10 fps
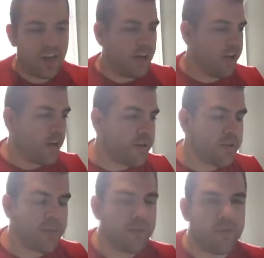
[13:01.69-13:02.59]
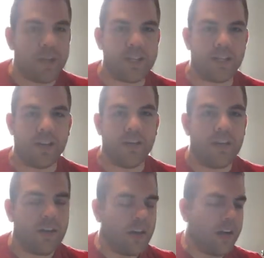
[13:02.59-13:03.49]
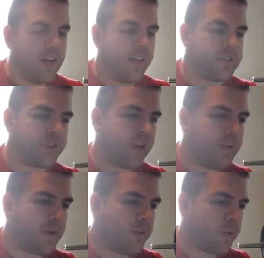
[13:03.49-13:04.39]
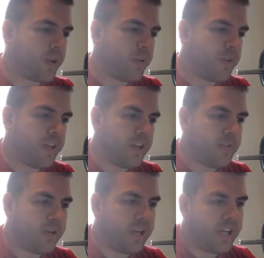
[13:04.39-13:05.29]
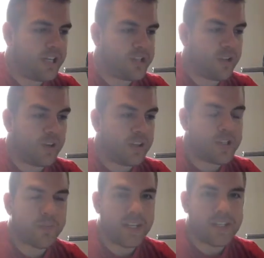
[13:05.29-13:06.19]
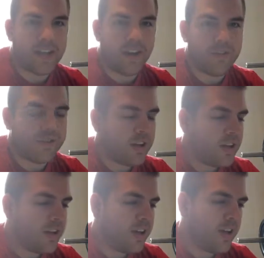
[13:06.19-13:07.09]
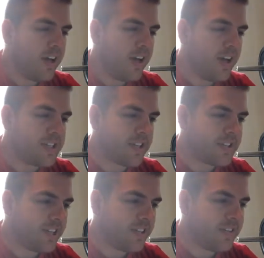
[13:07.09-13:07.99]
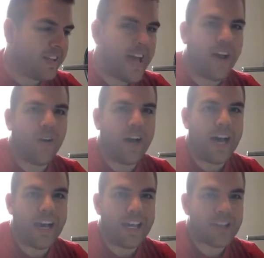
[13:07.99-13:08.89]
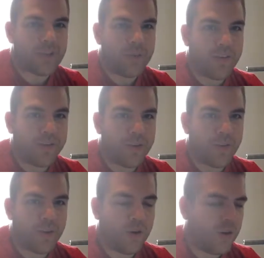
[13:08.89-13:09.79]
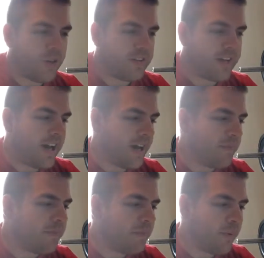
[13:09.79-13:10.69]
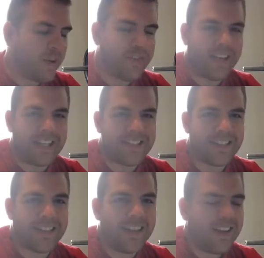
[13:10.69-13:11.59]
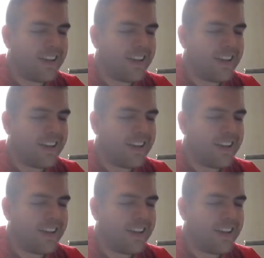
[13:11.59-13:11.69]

Another reason that's great about working with an independent agent, or at least myself, is I'll tell you now, I answer my phone all the time. My wife hates it.